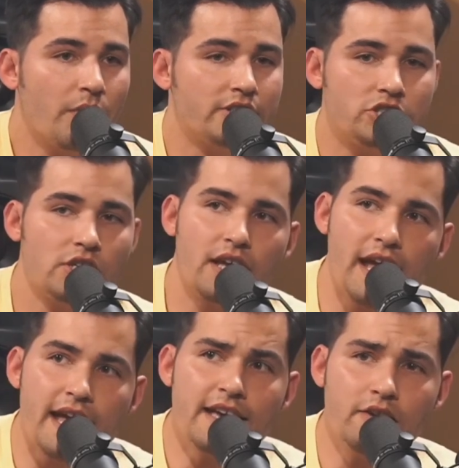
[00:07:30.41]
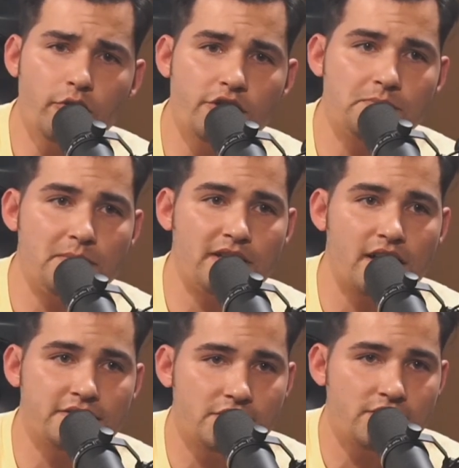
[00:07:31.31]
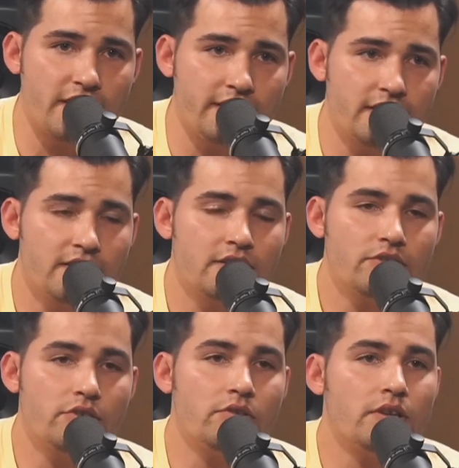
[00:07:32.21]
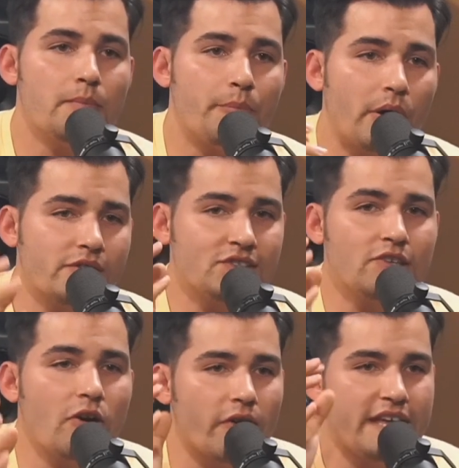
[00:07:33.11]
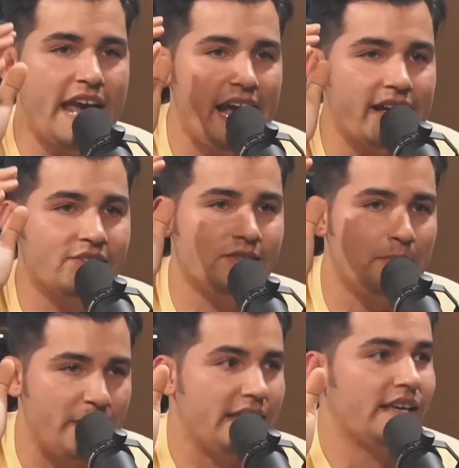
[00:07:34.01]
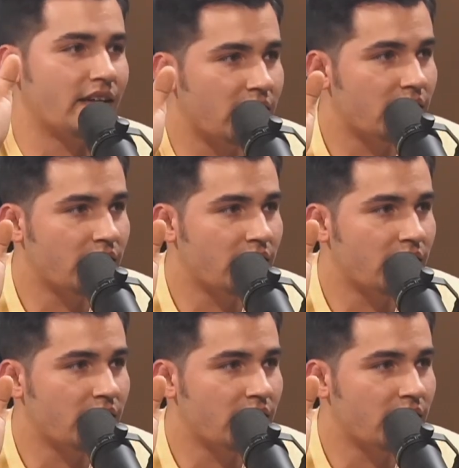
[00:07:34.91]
which A annoys me because it's like, dude, Boston already has the B.